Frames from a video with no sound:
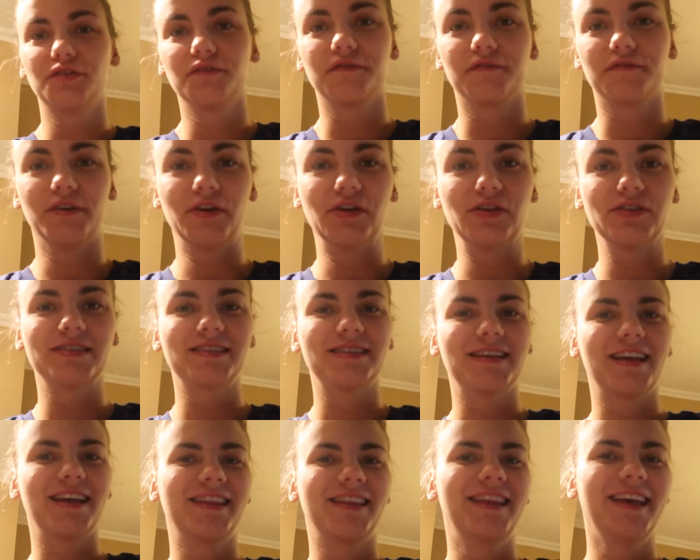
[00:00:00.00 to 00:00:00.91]
first,
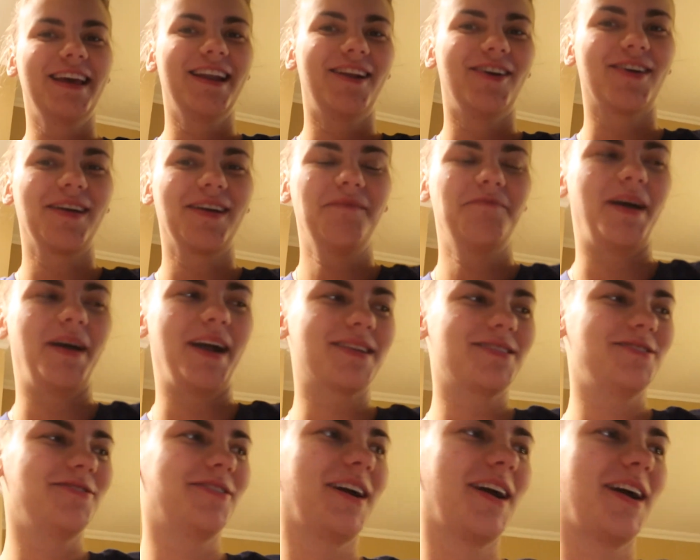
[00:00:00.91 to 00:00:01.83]
and then I'll come
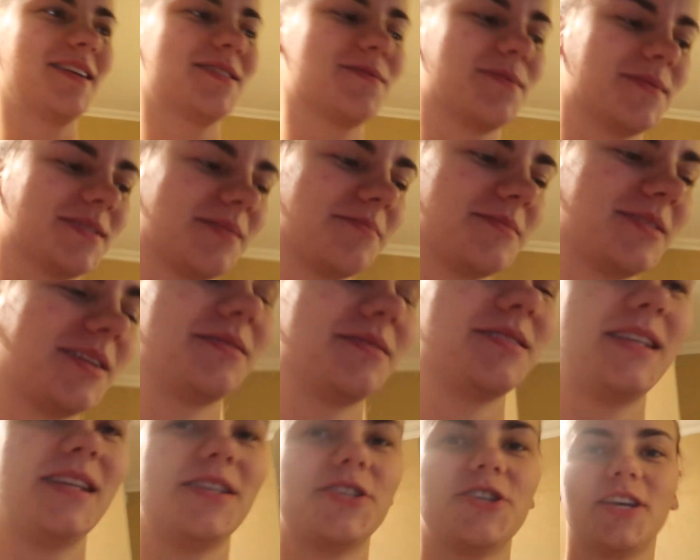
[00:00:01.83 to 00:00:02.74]
back to you guys once I'm done
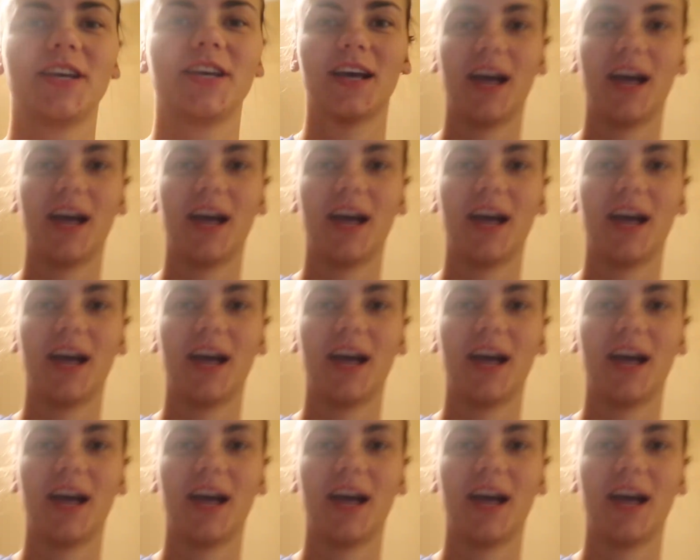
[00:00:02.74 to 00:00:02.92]
teaching.